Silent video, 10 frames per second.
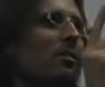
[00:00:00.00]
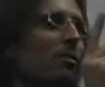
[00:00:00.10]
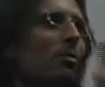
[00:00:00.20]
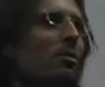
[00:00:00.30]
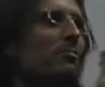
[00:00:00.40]

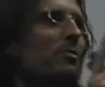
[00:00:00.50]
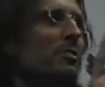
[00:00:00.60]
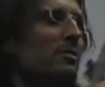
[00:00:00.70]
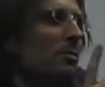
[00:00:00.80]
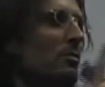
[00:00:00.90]
All of
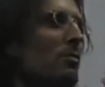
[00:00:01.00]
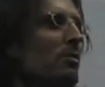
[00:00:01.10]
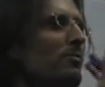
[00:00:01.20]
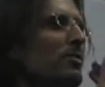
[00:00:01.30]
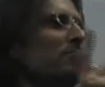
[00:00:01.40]
you, all
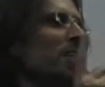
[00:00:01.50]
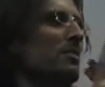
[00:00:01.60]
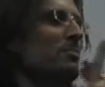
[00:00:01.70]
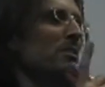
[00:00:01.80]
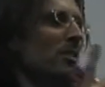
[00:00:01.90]
of us need
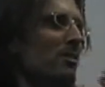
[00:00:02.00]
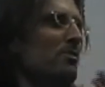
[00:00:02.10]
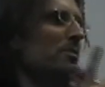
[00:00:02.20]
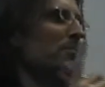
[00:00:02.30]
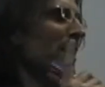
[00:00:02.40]
to be
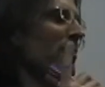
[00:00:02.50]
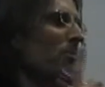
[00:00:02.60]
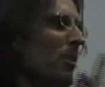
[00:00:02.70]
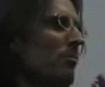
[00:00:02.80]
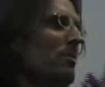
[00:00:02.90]
honest about
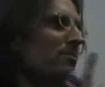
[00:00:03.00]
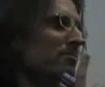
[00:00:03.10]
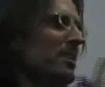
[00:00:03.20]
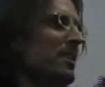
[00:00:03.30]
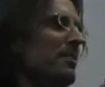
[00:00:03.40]
what we're
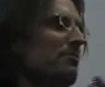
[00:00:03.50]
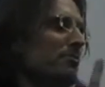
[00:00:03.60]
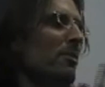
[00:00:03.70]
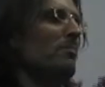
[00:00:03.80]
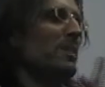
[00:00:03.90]
feeling
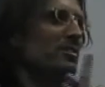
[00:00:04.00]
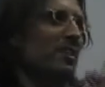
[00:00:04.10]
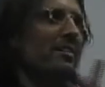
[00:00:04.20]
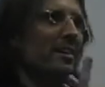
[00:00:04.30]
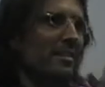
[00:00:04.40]
from each
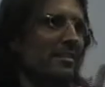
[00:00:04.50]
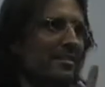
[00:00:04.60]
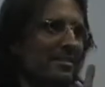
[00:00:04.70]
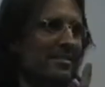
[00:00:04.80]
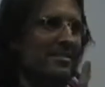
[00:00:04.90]
other,
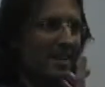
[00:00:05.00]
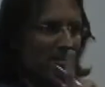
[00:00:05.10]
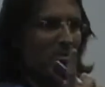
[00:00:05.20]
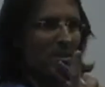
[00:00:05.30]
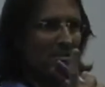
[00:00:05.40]

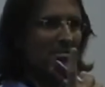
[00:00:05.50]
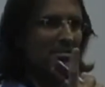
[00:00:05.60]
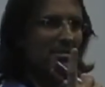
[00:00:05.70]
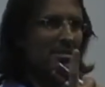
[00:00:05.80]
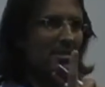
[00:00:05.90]
as well.
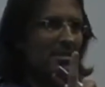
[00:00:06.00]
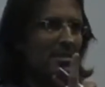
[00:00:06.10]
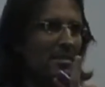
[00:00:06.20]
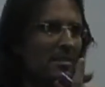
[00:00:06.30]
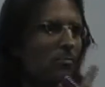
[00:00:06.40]

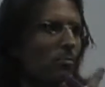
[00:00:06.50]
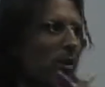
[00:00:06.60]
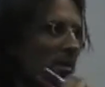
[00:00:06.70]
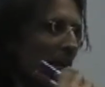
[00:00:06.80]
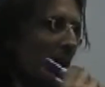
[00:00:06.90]
Mm.
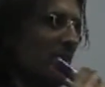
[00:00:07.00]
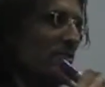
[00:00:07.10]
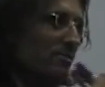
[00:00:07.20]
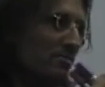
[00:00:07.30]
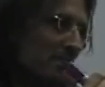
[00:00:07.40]
What are
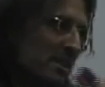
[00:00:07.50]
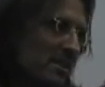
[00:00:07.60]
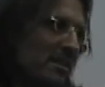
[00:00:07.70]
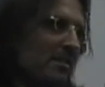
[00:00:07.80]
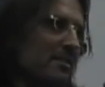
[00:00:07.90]
you
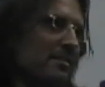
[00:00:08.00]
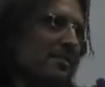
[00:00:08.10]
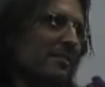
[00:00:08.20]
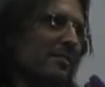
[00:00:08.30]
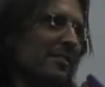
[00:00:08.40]
feeling?
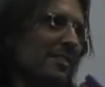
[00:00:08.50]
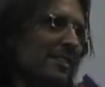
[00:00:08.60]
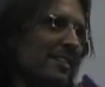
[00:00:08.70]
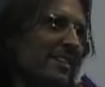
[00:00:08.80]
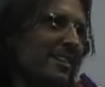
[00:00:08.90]

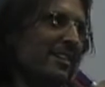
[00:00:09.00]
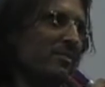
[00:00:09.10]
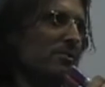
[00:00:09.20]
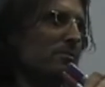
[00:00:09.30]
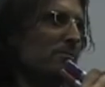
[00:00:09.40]

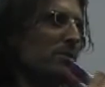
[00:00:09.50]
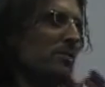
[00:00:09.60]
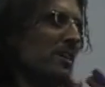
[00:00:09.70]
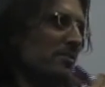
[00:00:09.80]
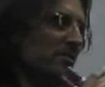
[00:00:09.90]
Do you feel
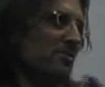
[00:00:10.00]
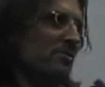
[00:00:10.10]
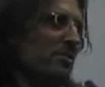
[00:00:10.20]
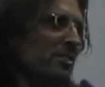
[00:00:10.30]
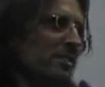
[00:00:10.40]
there's a
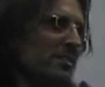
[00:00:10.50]
concern?